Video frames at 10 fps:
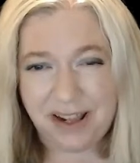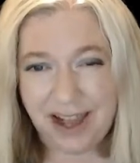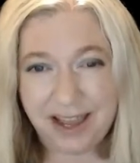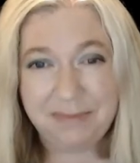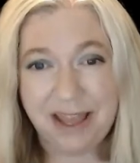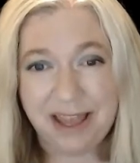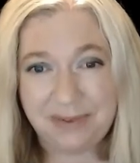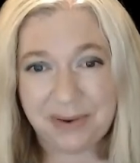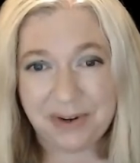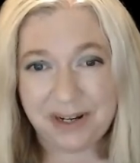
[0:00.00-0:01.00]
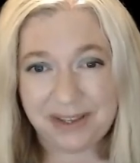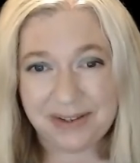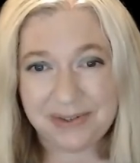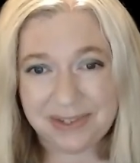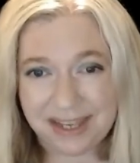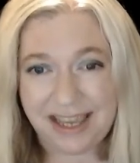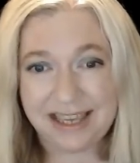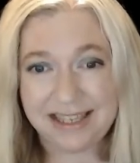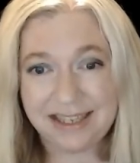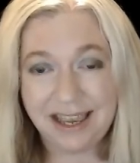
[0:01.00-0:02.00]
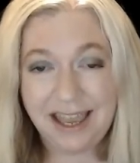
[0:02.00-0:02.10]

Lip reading: I'm having one of those days.